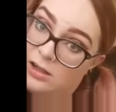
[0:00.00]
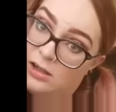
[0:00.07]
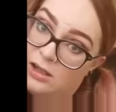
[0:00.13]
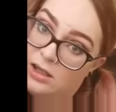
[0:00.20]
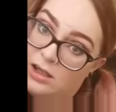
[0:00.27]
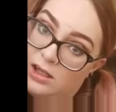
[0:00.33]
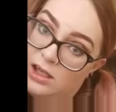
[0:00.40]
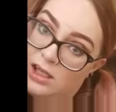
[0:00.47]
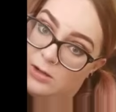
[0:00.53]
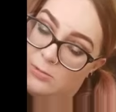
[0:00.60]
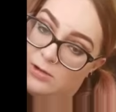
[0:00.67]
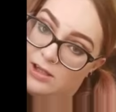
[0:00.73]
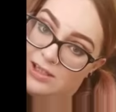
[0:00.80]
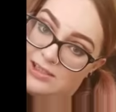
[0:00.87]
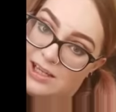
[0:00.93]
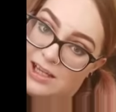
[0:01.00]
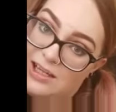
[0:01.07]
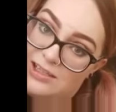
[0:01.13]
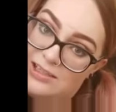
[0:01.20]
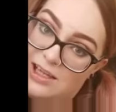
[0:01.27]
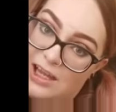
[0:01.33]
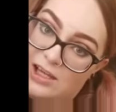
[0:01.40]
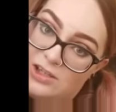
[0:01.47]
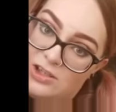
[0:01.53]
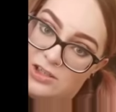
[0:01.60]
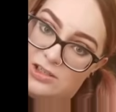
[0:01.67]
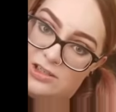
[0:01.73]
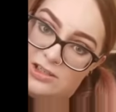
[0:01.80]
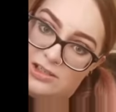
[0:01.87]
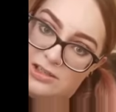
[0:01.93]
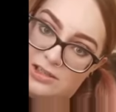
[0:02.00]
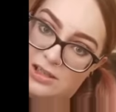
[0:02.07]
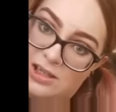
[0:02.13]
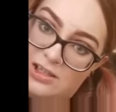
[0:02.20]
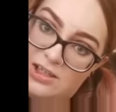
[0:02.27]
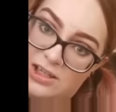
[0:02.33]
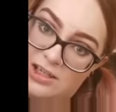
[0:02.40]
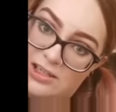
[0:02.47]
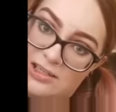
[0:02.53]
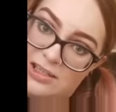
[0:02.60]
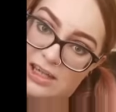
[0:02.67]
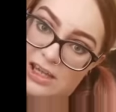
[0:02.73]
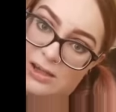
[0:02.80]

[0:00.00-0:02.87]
equally sized sections, as you can see.